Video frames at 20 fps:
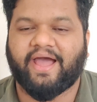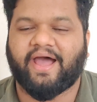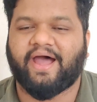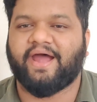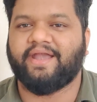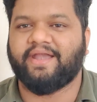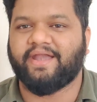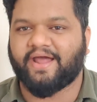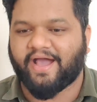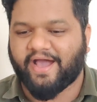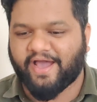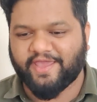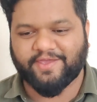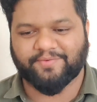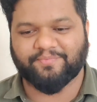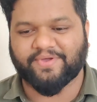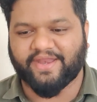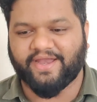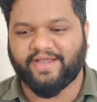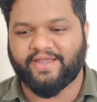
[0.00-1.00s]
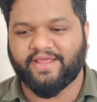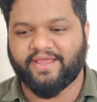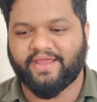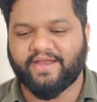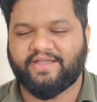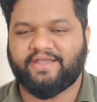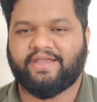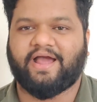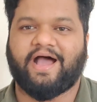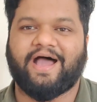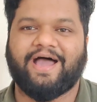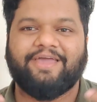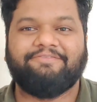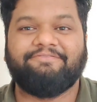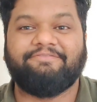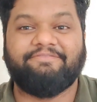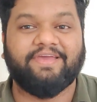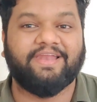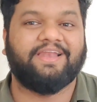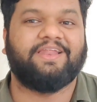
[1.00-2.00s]
and I am creating it. I
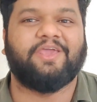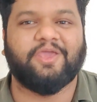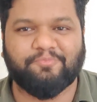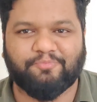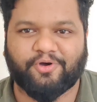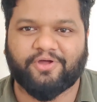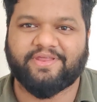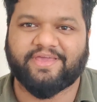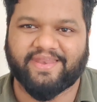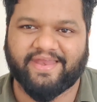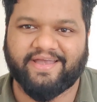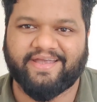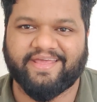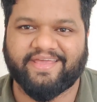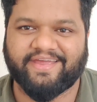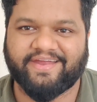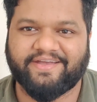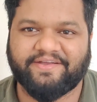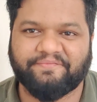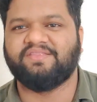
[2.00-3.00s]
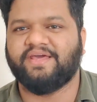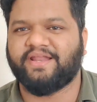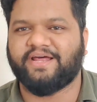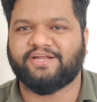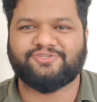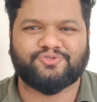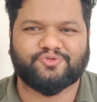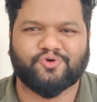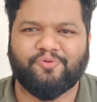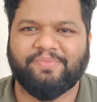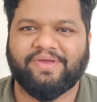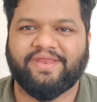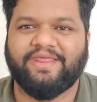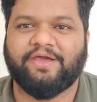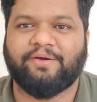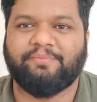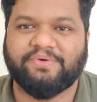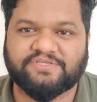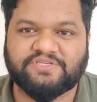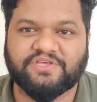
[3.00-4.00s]
will keep on creating it. There are so many
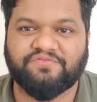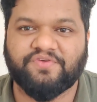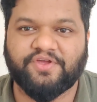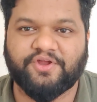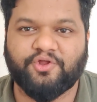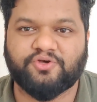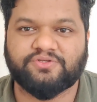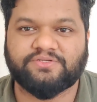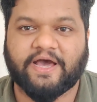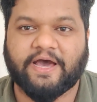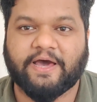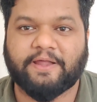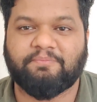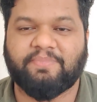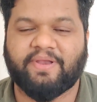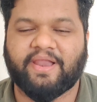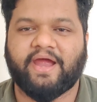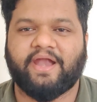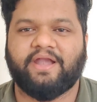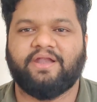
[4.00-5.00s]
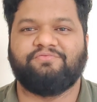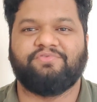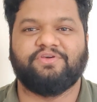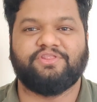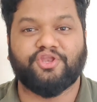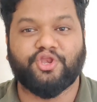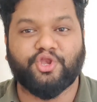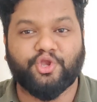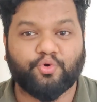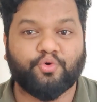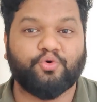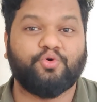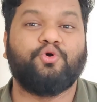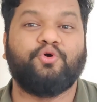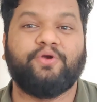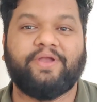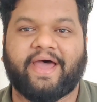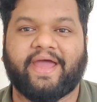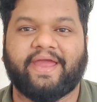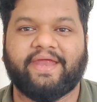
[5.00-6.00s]
amazing videos are planned with new
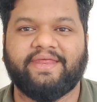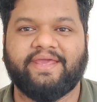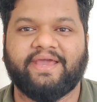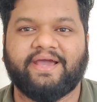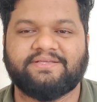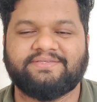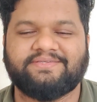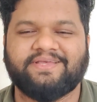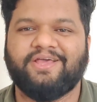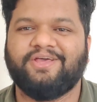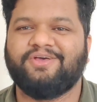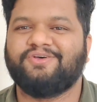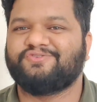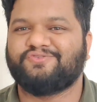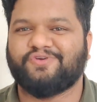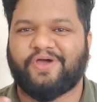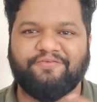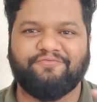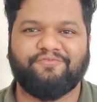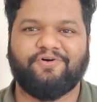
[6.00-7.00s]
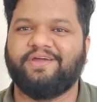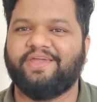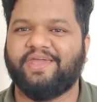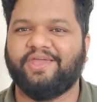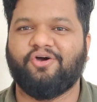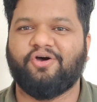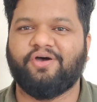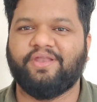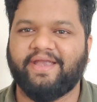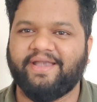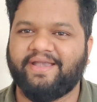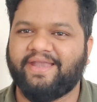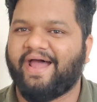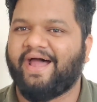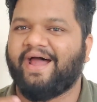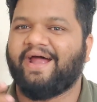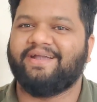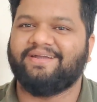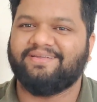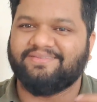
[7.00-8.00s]
good ideas. So I'm working on it
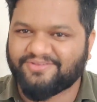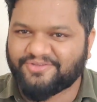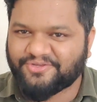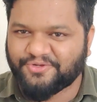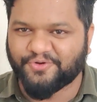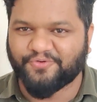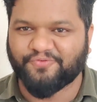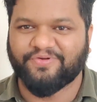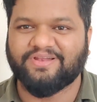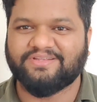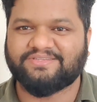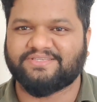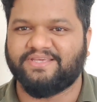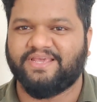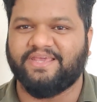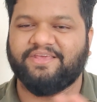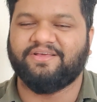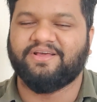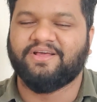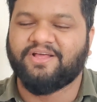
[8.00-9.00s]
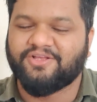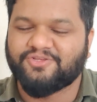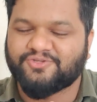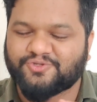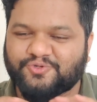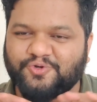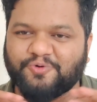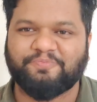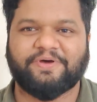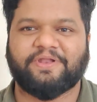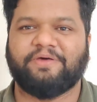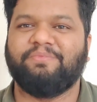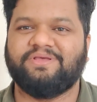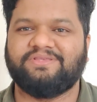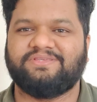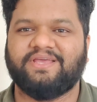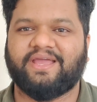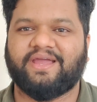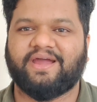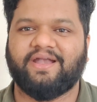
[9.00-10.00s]
and you will see super
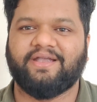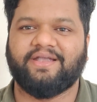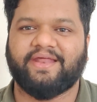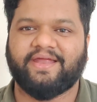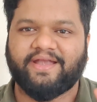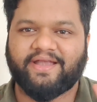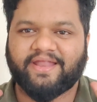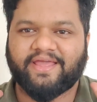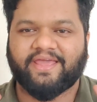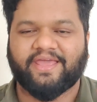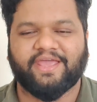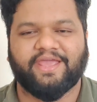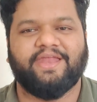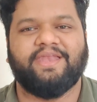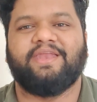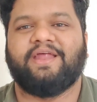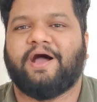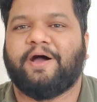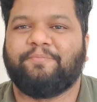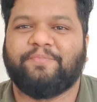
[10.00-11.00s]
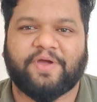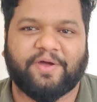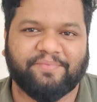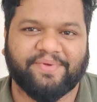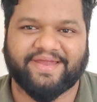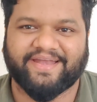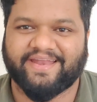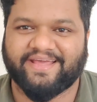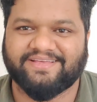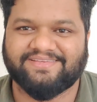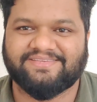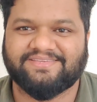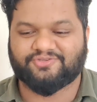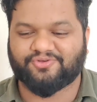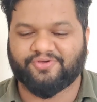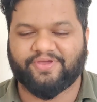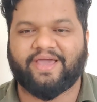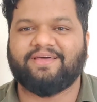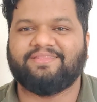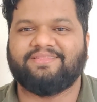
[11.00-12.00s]
amazing content in upcoming days.
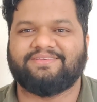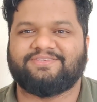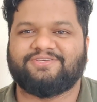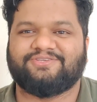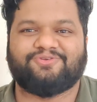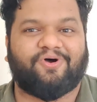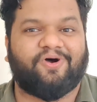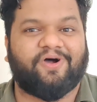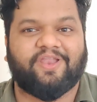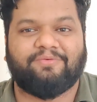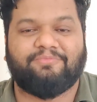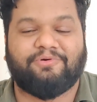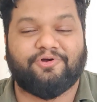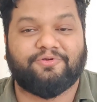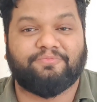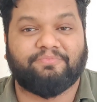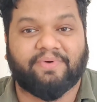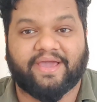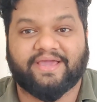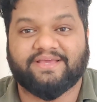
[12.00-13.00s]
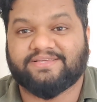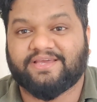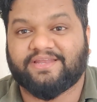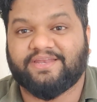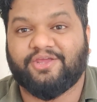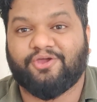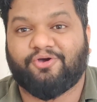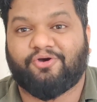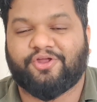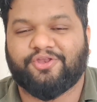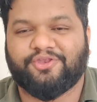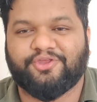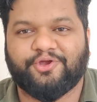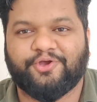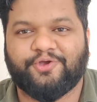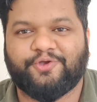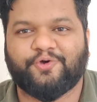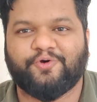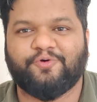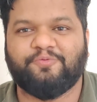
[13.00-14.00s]
So yeah, this is all about my journey on
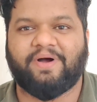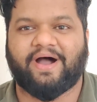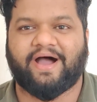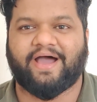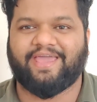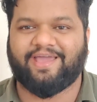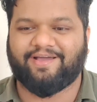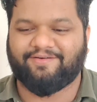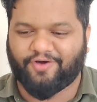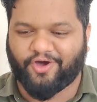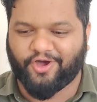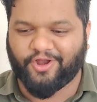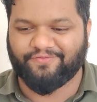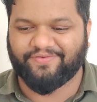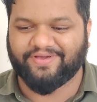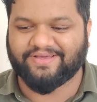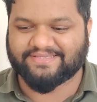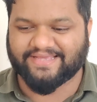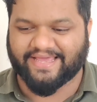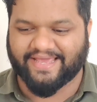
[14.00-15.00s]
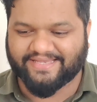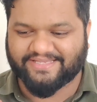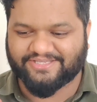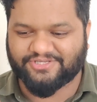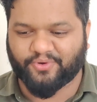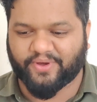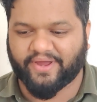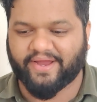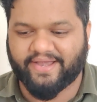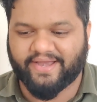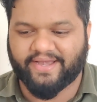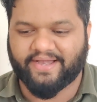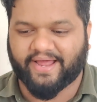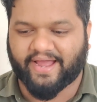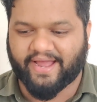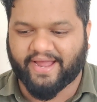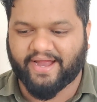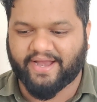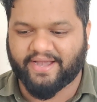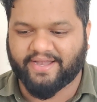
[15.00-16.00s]
YouTube. I have always enjoyed it
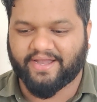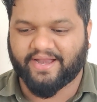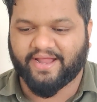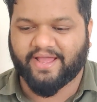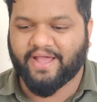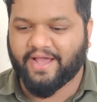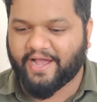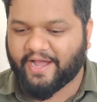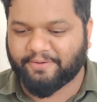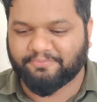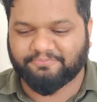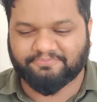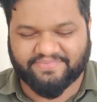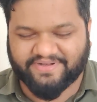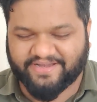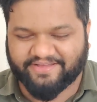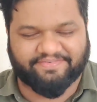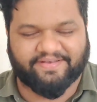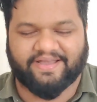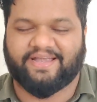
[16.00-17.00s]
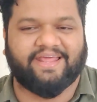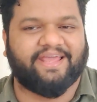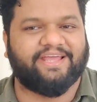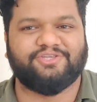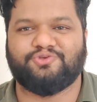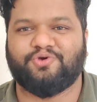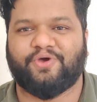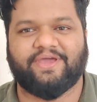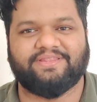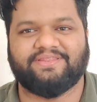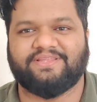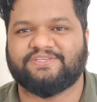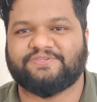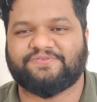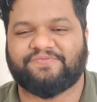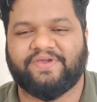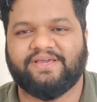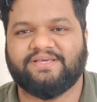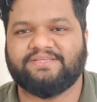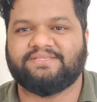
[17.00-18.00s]
and I'm definitely enjoying this
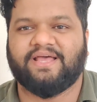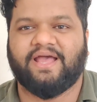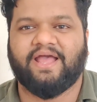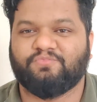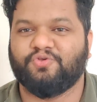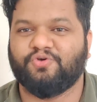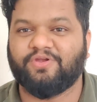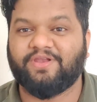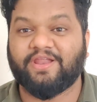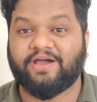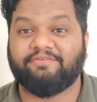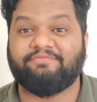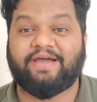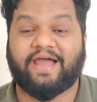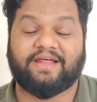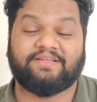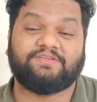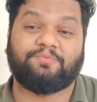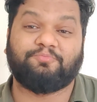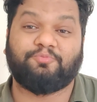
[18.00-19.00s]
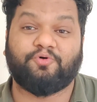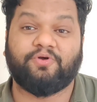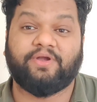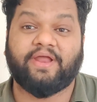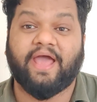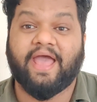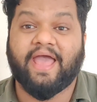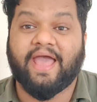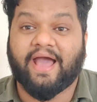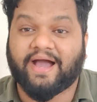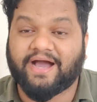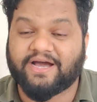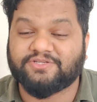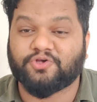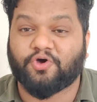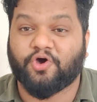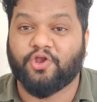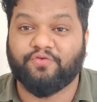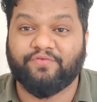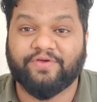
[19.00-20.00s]
phase. Your love and support has
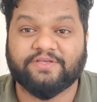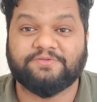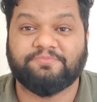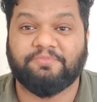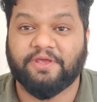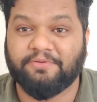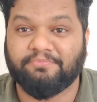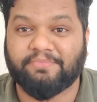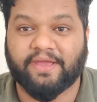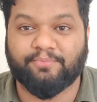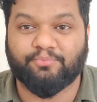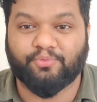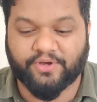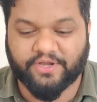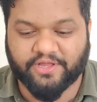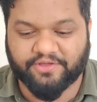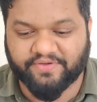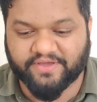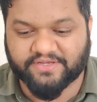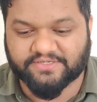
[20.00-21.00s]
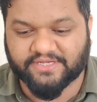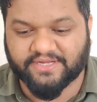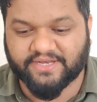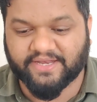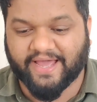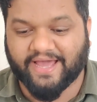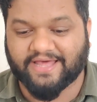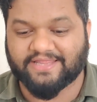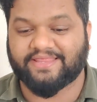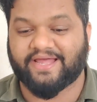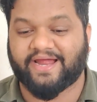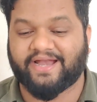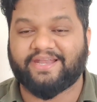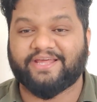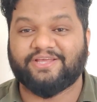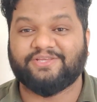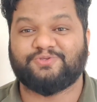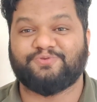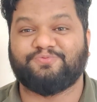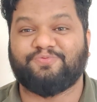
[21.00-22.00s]
always been my motivation, and that
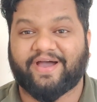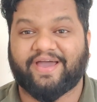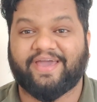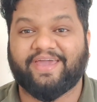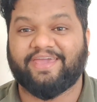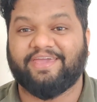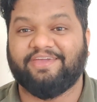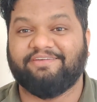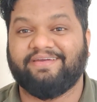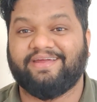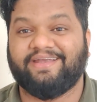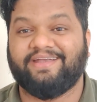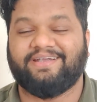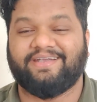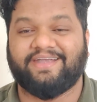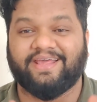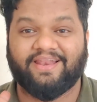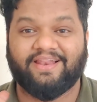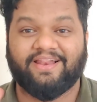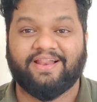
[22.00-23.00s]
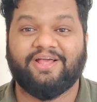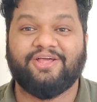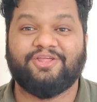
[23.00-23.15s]
is why even till